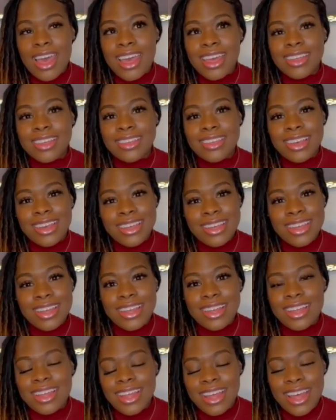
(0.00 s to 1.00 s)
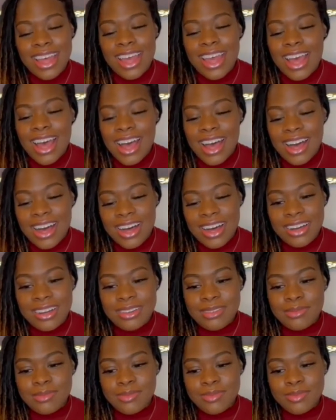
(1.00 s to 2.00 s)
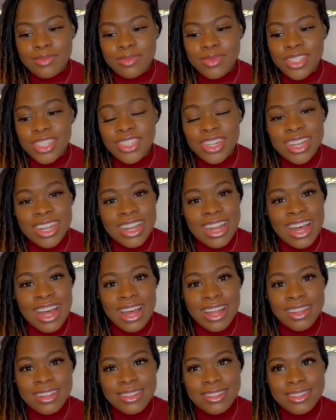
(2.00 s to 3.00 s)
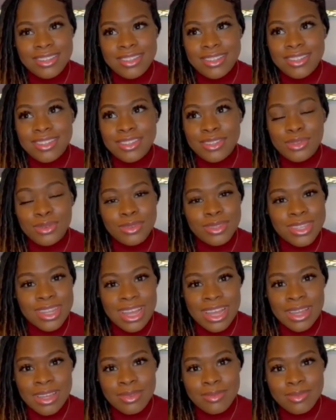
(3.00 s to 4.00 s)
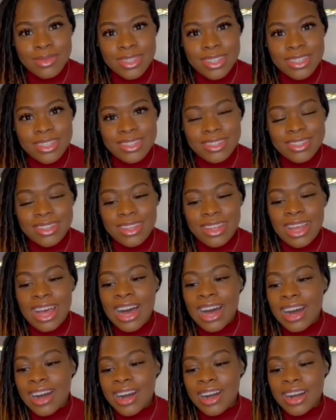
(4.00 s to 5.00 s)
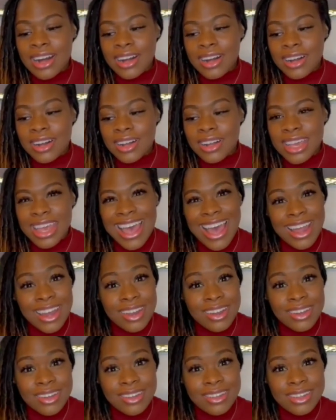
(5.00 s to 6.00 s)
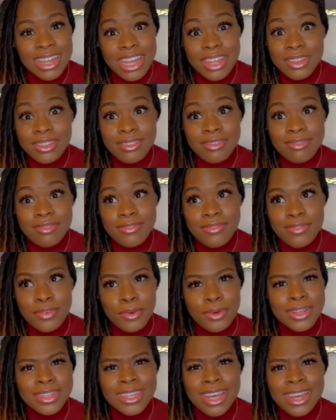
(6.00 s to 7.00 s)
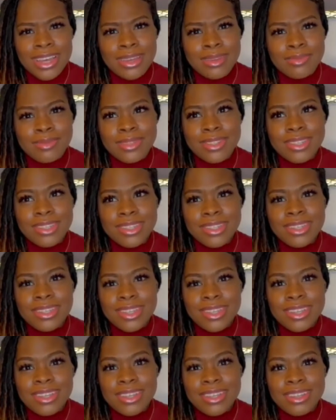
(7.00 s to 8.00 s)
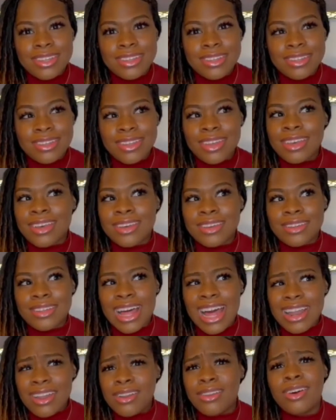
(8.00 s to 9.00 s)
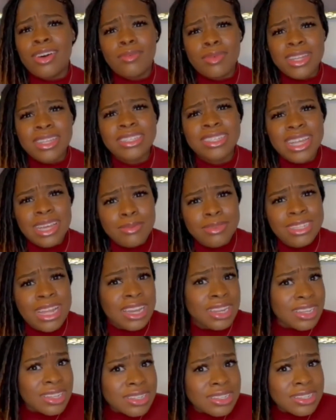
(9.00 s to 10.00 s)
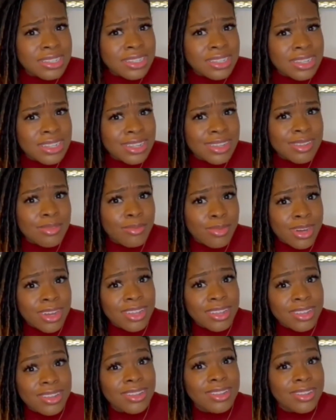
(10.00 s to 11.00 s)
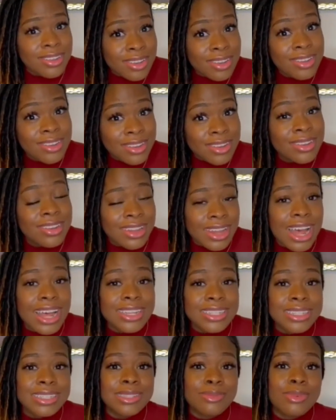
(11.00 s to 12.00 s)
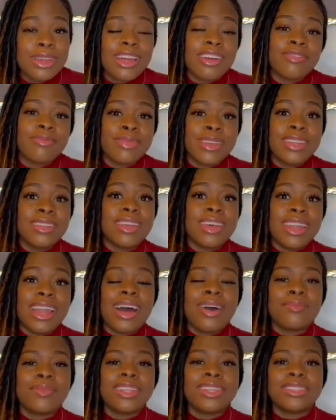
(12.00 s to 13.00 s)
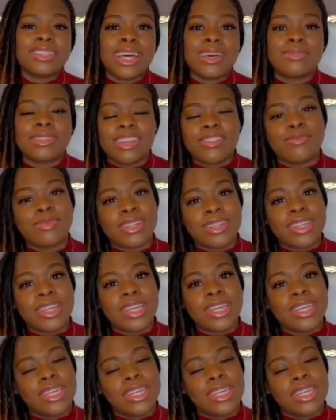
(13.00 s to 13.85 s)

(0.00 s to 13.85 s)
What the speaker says: Yeah. Trinidad 2 times. Canada like 4 times. Yeah. I don't know how many stamps that is, but that's where I've been and how many times I've been there.